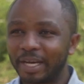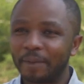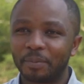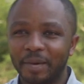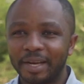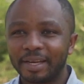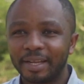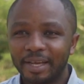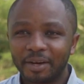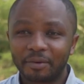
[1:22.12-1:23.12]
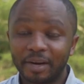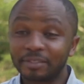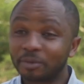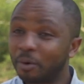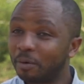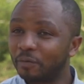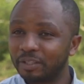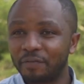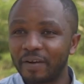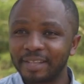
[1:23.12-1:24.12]
wake up when cranes call
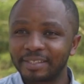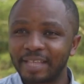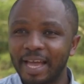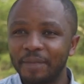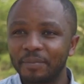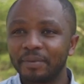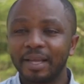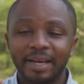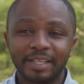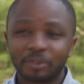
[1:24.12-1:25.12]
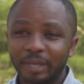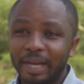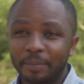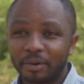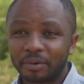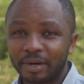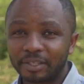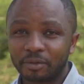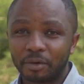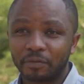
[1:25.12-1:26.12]
for the first time, let's wake up when
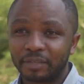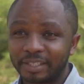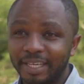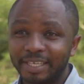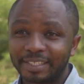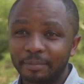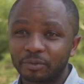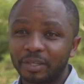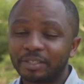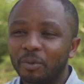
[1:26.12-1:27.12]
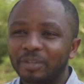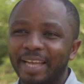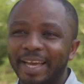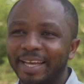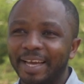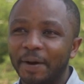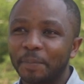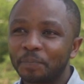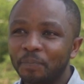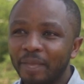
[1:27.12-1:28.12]
cranes call for the second time. So it was like
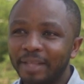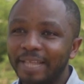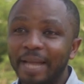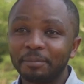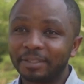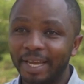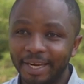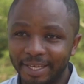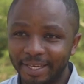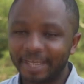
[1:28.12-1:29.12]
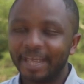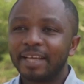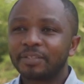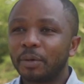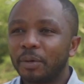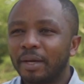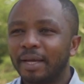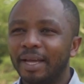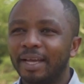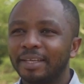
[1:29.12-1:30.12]
a time telling. So
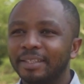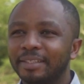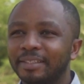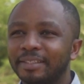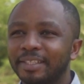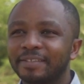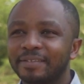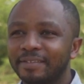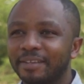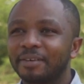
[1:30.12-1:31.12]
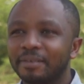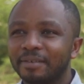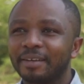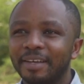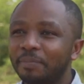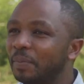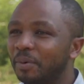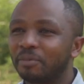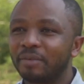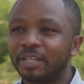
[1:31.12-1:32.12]
just, the, and the
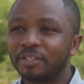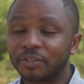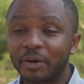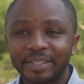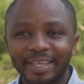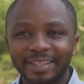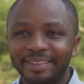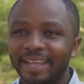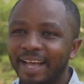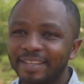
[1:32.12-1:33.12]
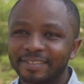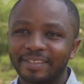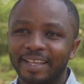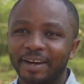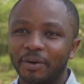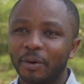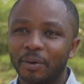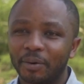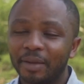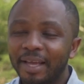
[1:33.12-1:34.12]
people really enjoy their dance, their
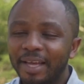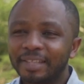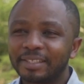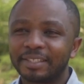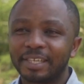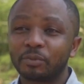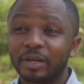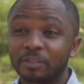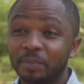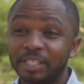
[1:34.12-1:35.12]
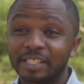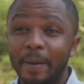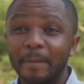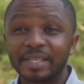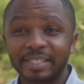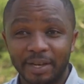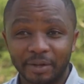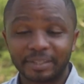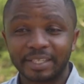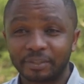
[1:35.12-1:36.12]
call. It's just one species that means a
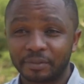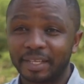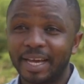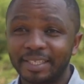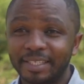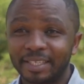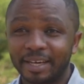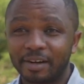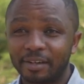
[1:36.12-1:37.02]
lot in the society, in the